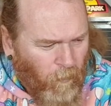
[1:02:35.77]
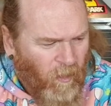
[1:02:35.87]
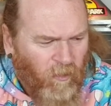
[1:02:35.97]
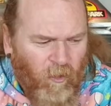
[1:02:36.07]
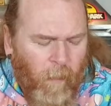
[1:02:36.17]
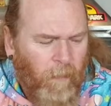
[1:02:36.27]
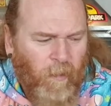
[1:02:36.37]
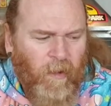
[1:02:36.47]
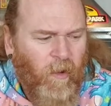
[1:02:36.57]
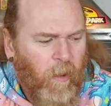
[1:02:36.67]
This
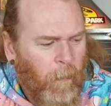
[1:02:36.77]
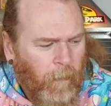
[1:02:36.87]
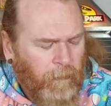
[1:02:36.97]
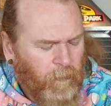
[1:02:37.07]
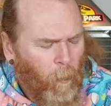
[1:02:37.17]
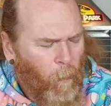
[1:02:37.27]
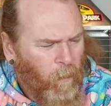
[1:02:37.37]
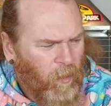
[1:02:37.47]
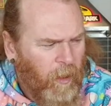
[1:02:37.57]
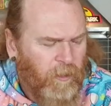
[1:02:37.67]
completely
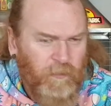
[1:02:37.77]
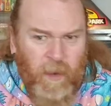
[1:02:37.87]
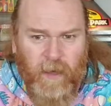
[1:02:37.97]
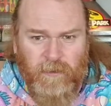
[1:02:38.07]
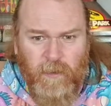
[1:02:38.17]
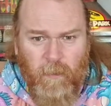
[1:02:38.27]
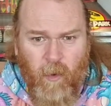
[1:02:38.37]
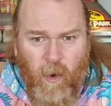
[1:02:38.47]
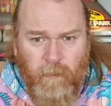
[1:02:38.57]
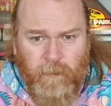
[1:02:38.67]
goes back to my
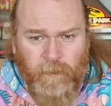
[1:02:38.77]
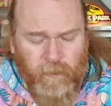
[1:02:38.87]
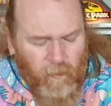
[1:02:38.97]
point.